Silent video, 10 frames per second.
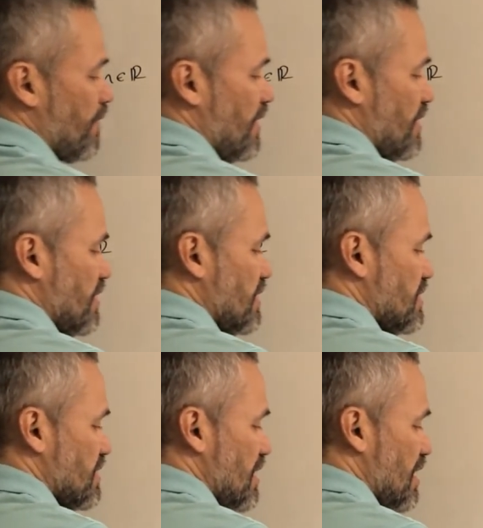It
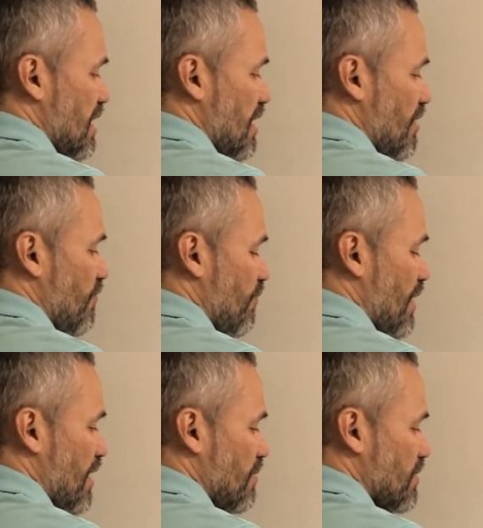is f
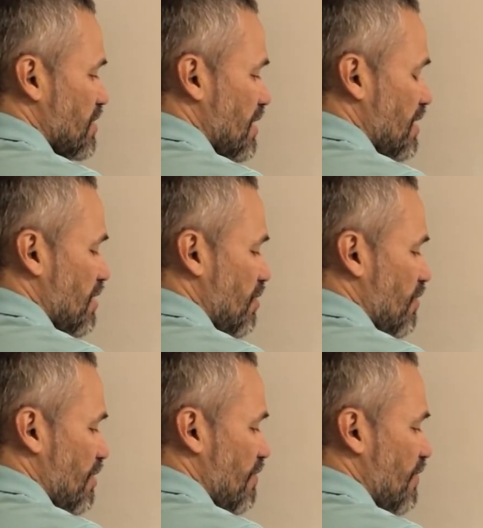prime
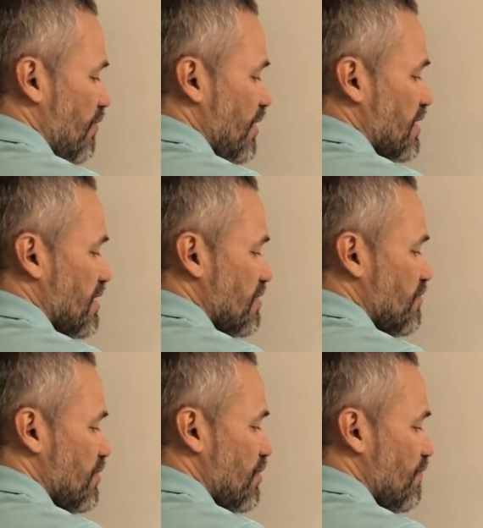evaluated as
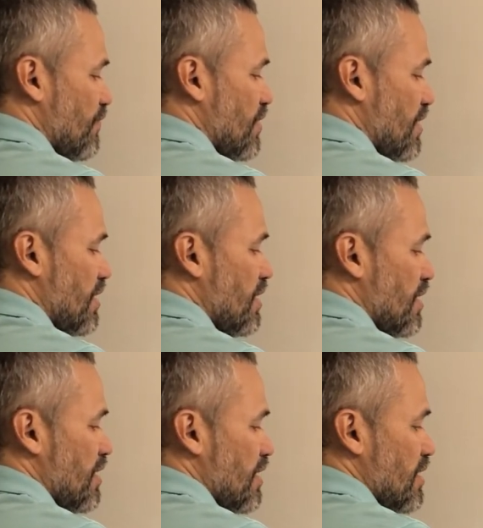g of t
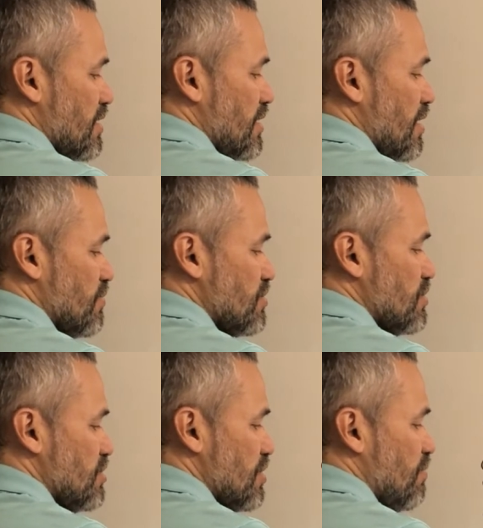
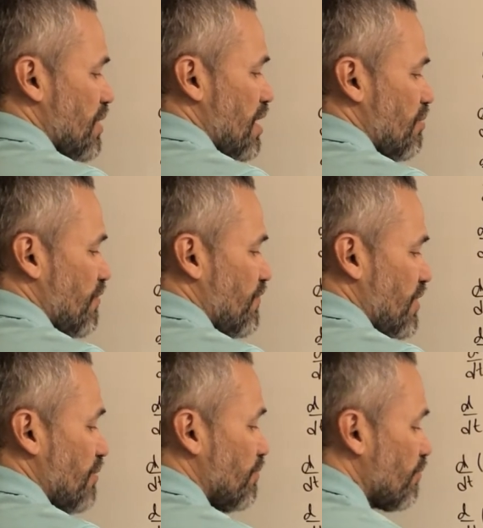times g prime of t.